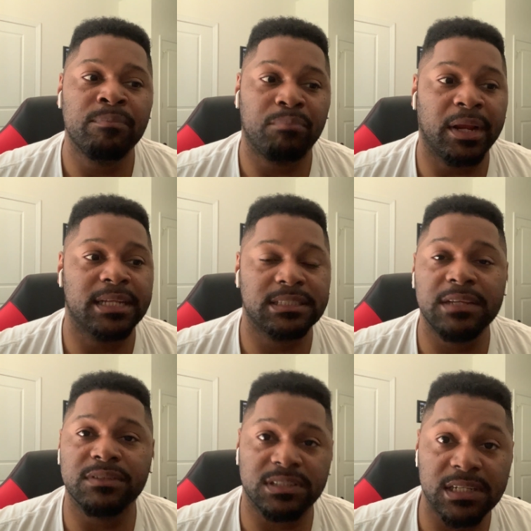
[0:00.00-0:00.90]
Brad
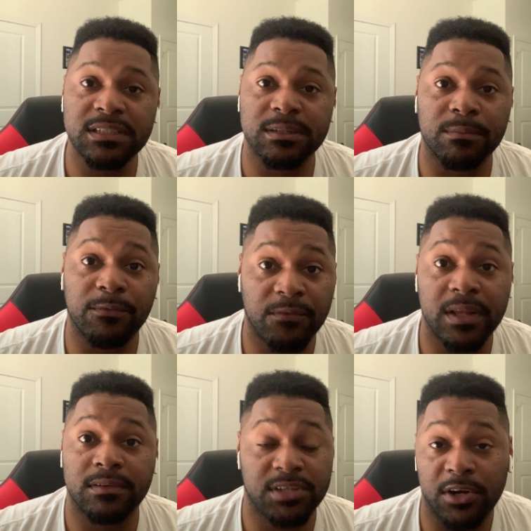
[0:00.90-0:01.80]
Stevens' system
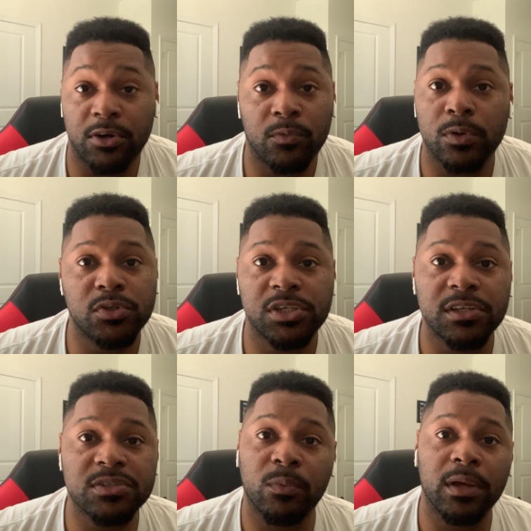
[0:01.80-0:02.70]
fit Terry
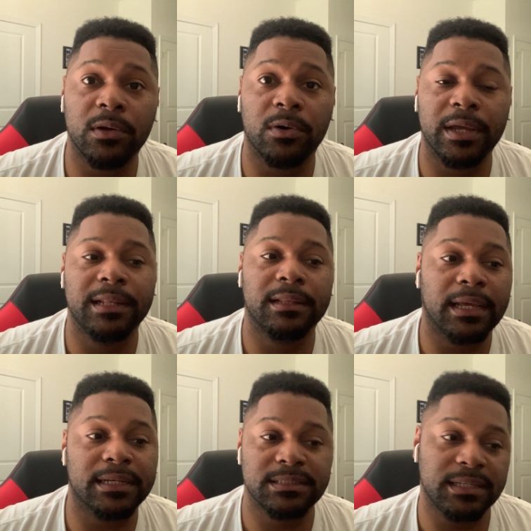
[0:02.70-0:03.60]
Rozier as well. And
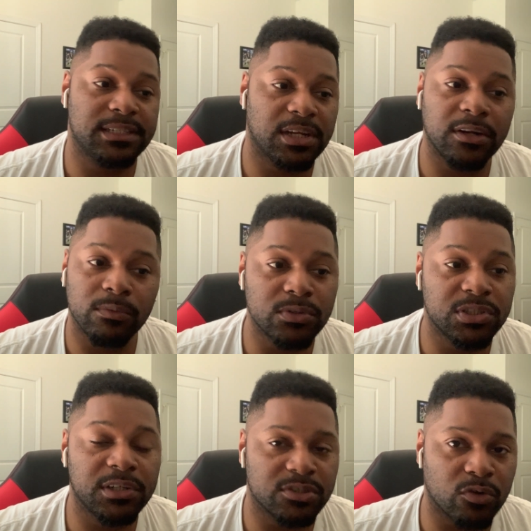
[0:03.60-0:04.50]
like I said, Terry
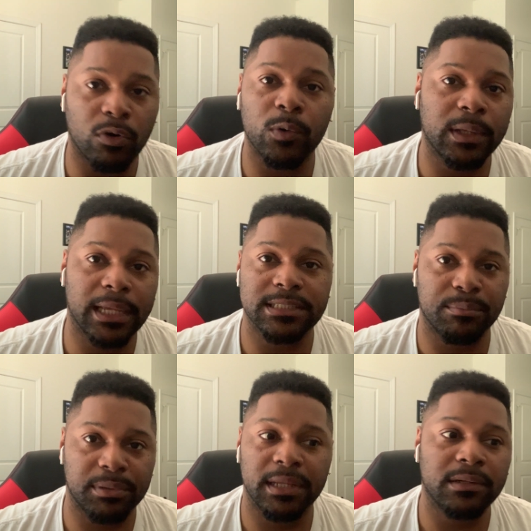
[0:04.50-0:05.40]
Rozier is growing as a
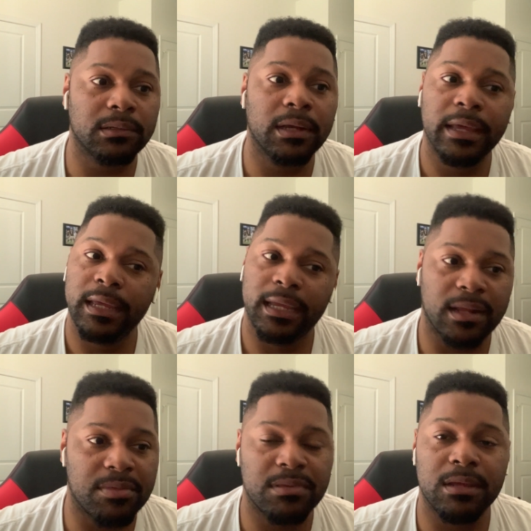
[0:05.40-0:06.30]
player. And
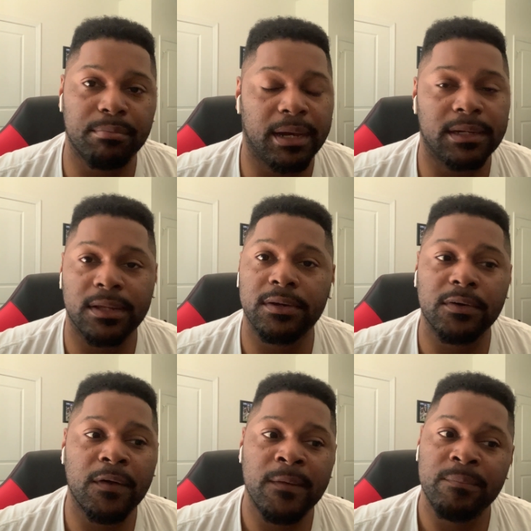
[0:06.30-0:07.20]
I think by
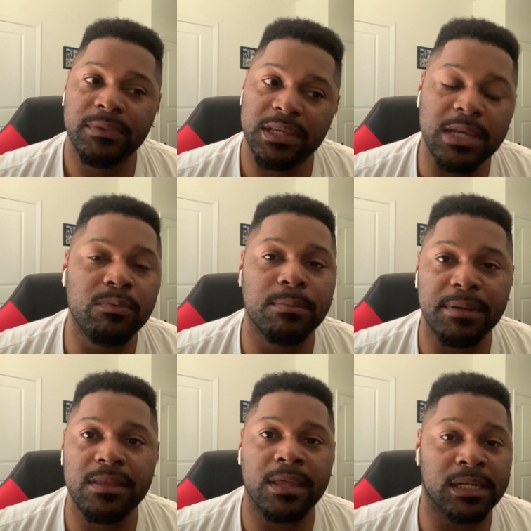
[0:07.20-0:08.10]
now, he would
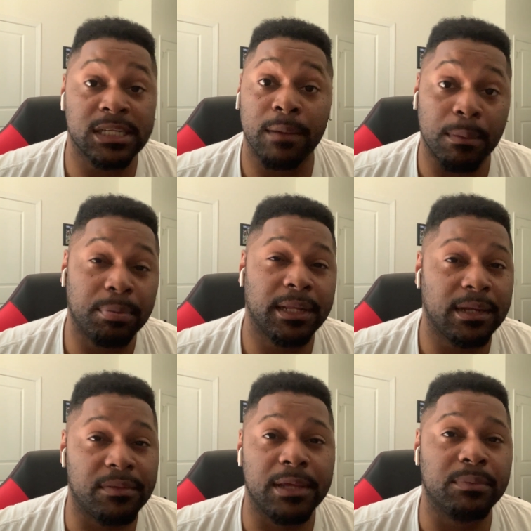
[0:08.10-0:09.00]
be that type of
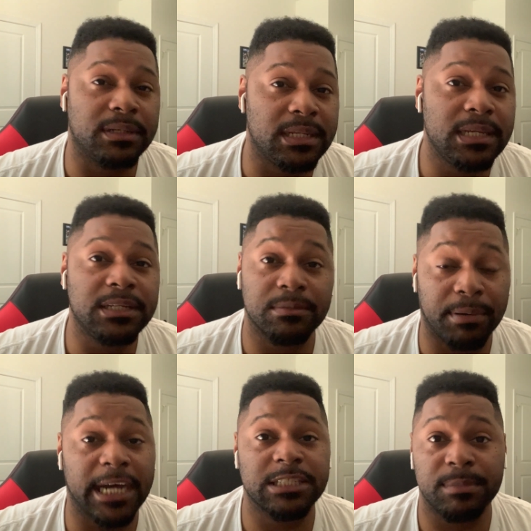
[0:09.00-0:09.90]
player they would need to
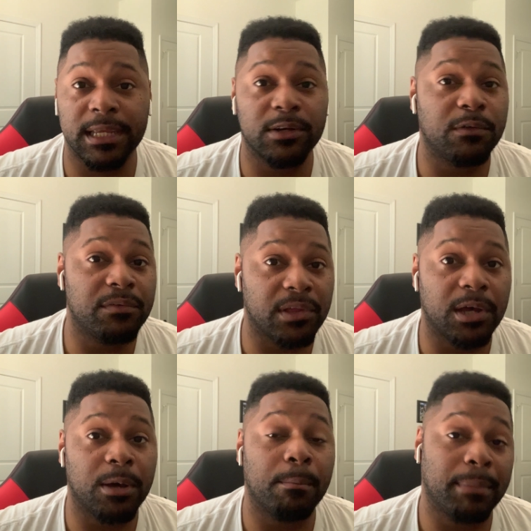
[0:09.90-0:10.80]
possibly get over the
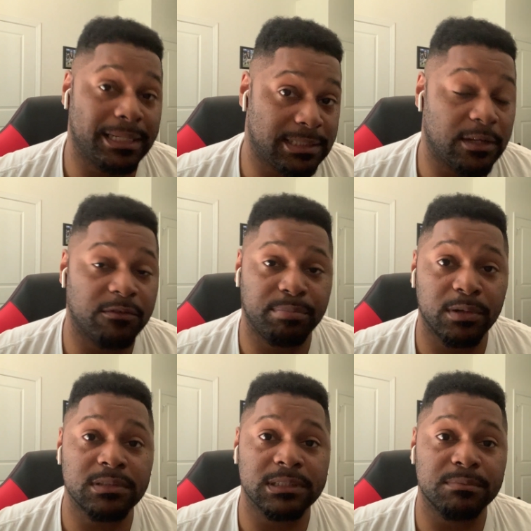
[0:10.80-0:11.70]
hump myself
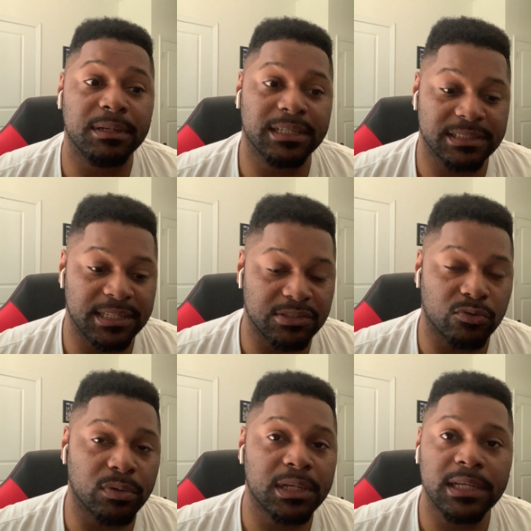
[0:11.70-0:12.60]
personally because he's
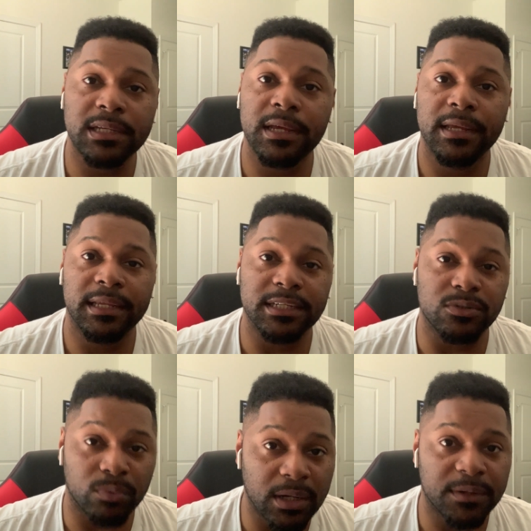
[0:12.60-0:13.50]
gritty, he's
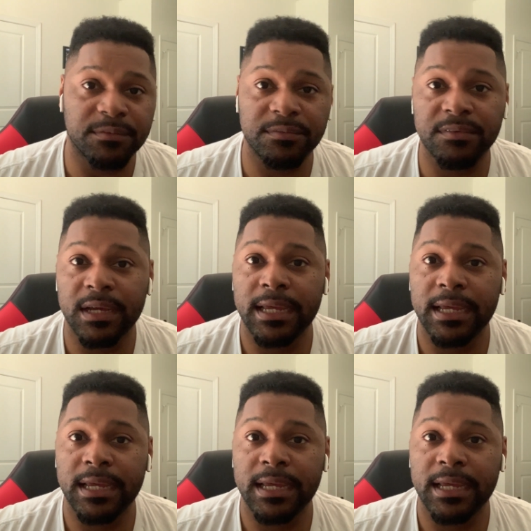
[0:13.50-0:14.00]
rough,